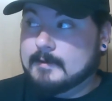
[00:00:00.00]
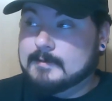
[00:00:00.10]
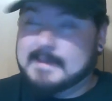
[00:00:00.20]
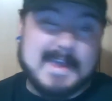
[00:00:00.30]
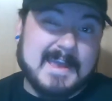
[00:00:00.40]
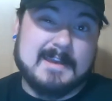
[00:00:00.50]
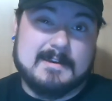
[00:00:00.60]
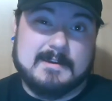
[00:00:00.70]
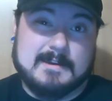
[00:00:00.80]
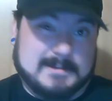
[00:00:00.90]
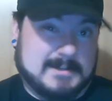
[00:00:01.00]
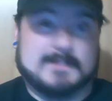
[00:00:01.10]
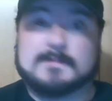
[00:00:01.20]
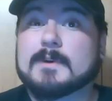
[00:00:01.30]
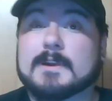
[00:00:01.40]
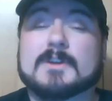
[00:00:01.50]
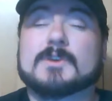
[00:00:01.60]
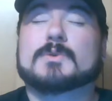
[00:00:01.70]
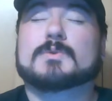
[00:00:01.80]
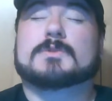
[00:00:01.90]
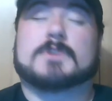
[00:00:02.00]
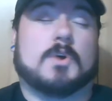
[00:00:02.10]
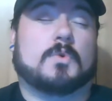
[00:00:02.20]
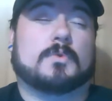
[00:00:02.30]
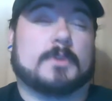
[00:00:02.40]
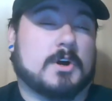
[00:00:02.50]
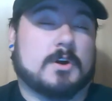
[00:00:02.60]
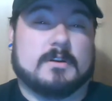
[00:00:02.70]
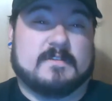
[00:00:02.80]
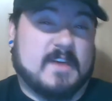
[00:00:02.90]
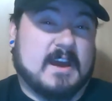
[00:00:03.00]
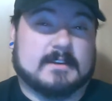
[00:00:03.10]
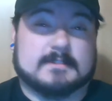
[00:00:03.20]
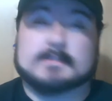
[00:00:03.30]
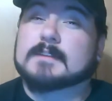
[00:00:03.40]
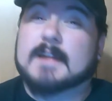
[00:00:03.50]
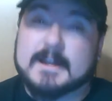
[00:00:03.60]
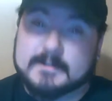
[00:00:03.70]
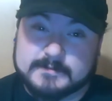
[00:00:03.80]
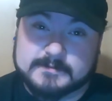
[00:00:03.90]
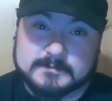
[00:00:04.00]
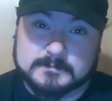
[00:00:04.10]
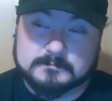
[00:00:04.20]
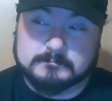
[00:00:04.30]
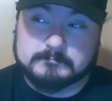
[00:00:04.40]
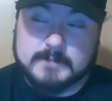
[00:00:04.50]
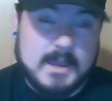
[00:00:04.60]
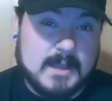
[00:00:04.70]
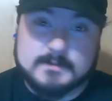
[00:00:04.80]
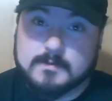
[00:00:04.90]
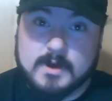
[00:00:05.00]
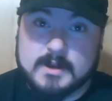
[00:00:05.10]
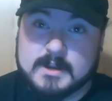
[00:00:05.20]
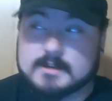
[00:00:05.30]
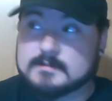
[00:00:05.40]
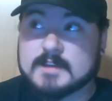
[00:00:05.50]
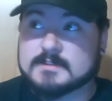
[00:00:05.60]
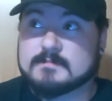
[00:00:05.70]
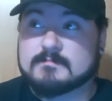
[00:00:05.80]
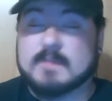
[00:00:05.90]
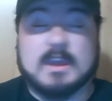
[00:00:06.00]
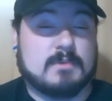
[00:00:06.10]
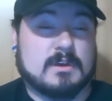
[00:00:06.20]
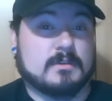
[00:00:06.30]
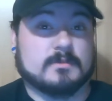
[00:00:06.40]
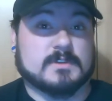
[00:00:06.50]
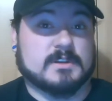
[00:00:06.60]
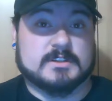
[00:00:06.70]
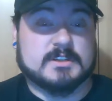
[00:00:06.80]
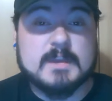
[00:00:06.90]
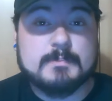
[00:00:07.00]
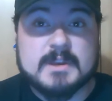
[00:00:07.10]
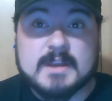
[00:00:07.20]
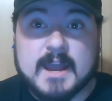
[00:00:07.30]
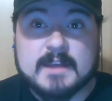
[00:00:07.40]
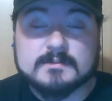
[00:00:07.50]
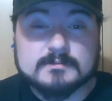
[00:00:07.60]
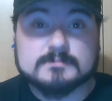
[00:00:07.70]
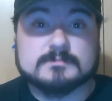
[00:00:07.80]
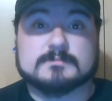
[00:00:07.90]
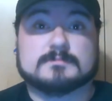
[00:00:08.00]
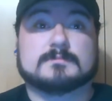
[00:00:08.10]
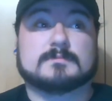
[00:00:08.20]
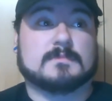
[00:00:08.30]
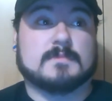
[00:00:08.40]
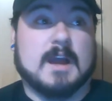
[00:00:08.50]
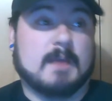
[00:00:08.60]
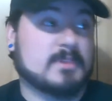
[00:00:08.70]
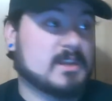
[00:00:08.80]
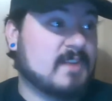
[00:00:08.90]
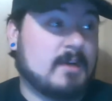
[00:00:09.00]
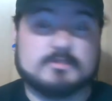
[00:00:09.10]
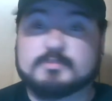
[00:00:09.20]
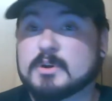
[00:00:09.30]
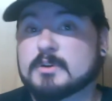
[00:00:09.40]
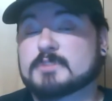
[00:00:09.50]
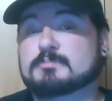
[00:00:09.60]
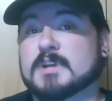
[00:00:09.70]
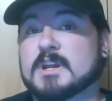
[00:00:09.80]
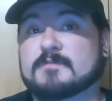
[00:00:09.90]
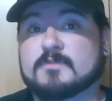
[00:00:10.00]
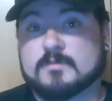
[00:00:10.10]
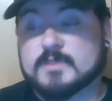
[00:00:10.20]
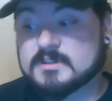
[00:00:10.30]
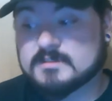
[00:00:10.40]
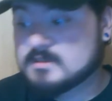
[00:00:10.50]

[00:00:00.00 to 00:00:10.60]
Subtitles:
That is just one of those cold, hard facts of life. That's one that doesn't make me lose any sleep at night. I believe I was put on this planet for a reason,